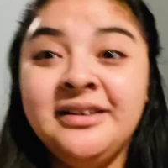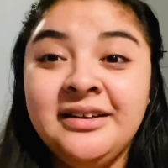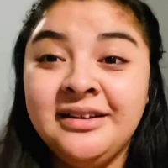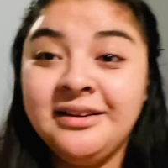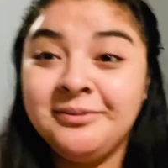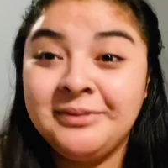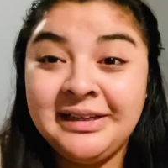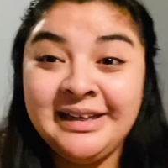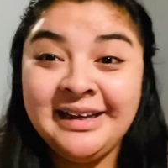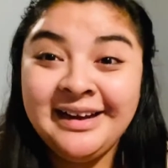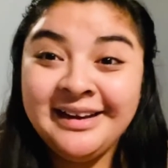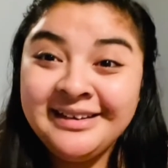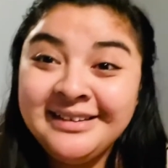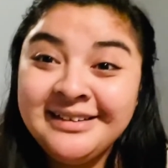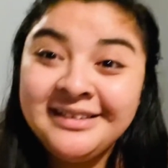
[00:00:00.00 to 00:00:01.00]
I'm gonna add
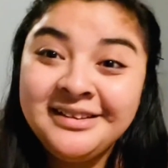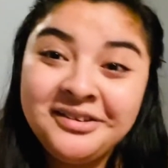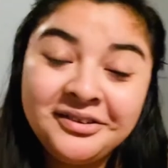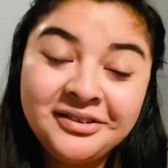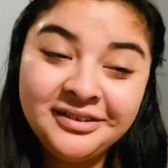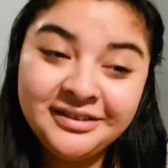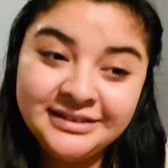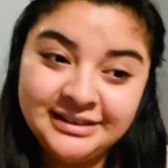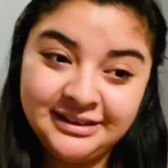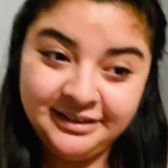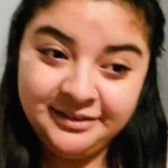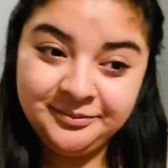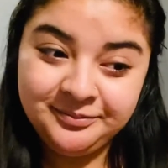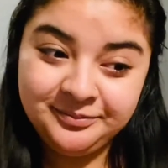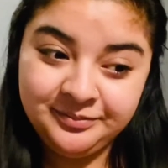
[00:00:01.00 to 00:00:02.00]
it and then you're gonna see.
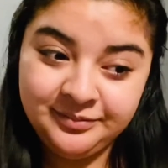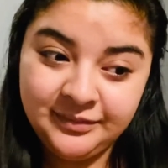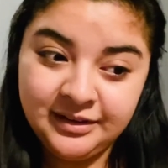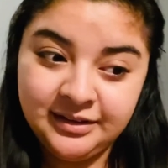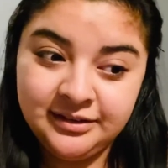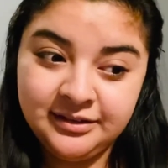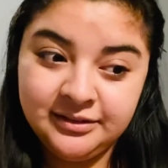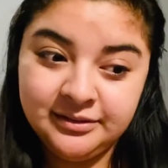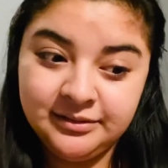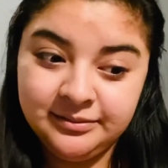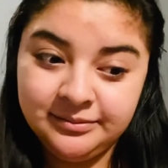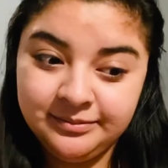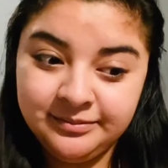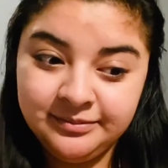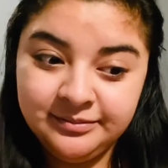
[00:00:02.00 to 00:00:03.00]
And
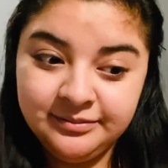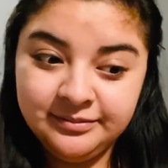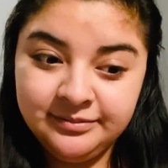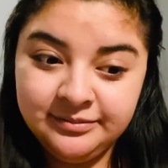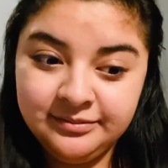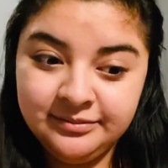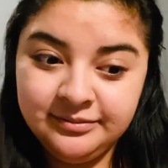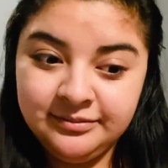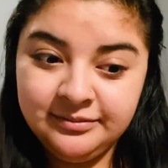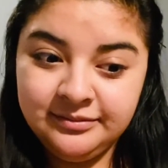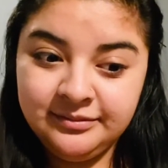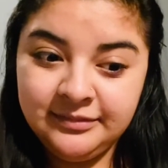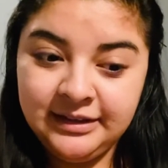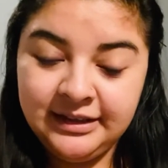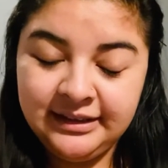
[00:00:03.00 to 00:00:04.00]

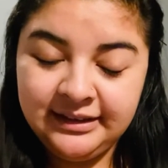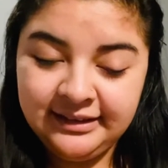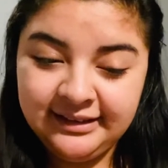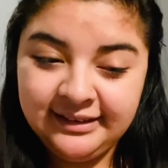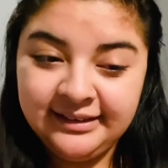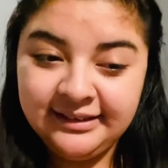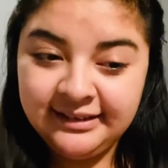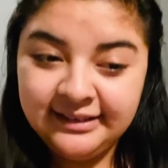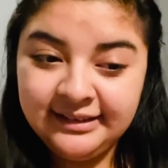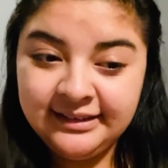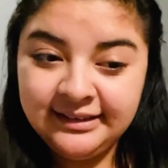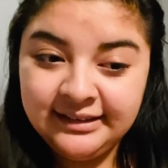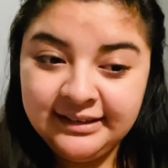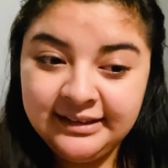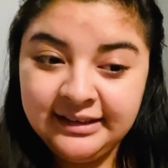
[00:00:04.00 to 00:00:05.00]
then
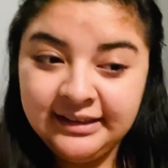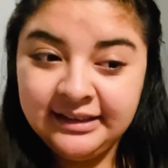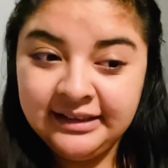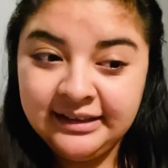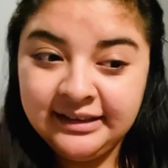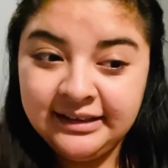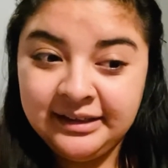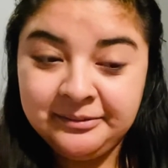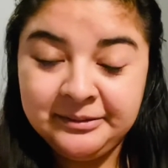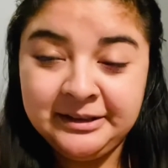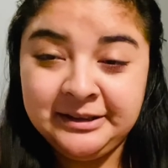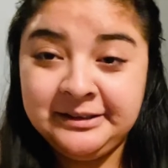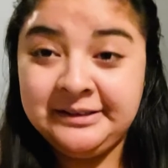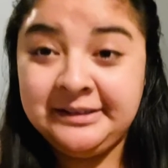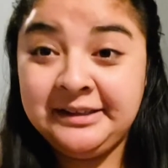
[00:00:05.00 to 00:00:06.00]
I'm
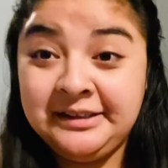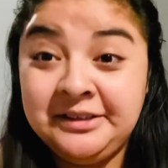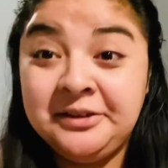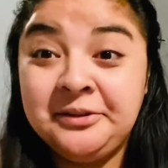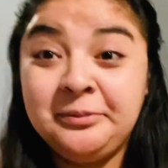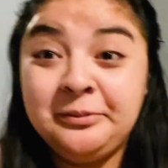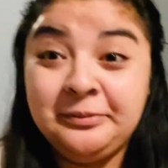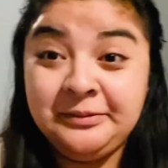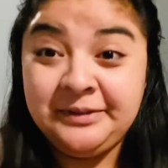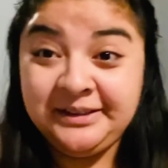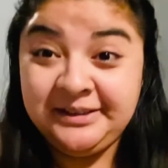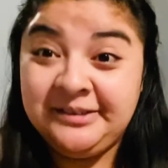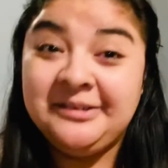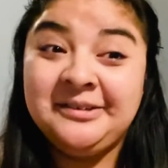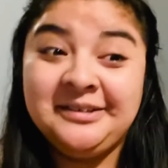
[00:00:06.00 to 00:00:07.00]
gonna end up
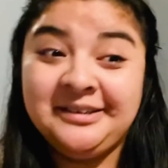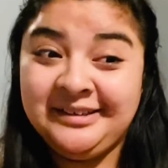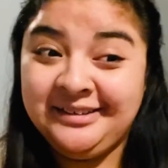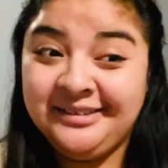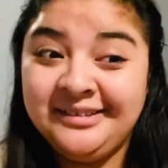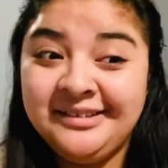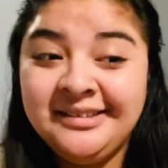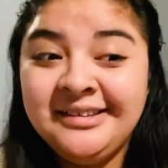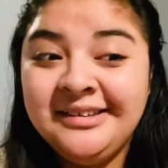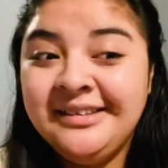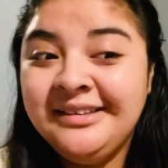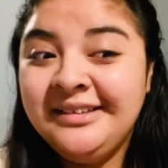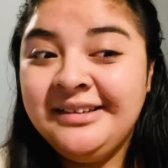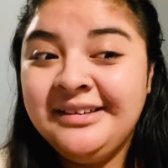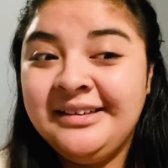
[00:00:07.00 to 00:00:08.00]
here again
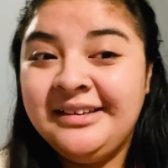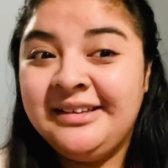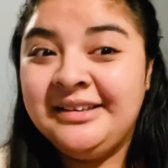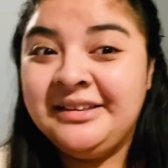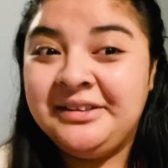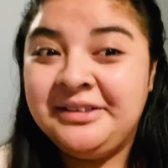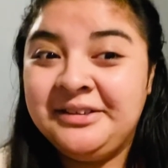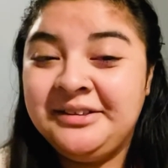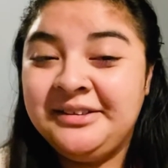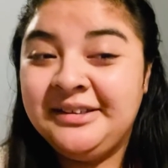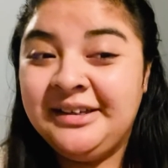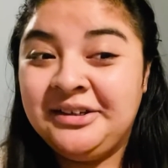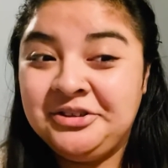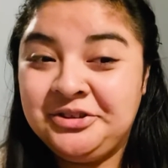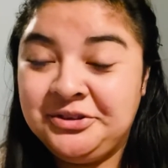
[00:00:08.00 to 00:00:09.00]
and then
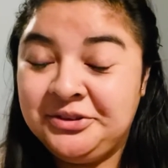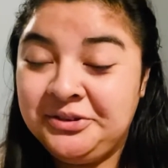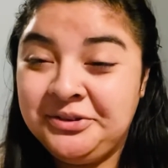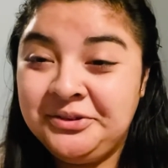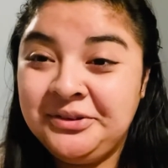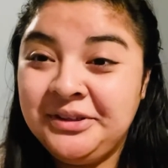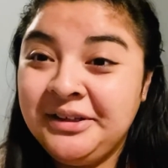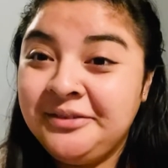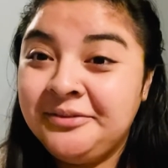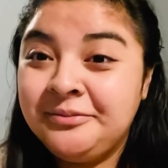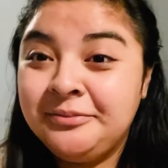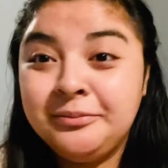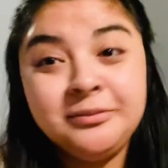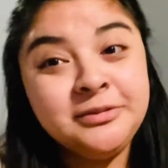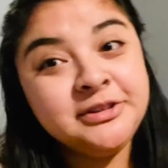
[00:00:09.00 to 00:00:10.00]
I'll show you then.
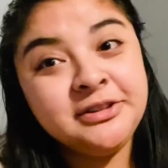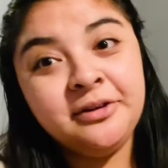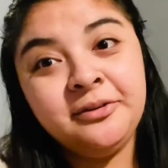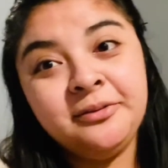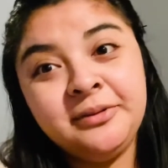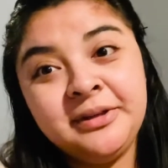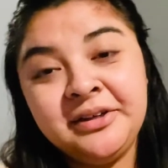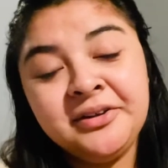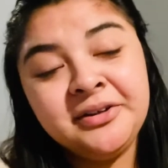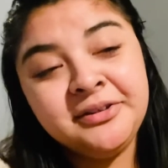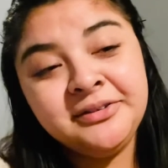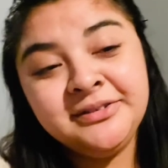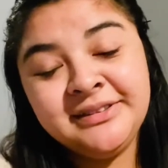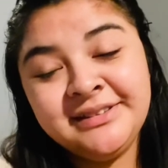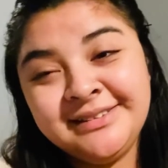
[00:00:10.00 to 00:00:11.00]
So here
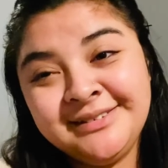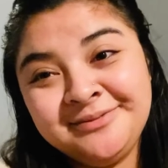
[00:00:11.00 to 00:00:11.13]
goes.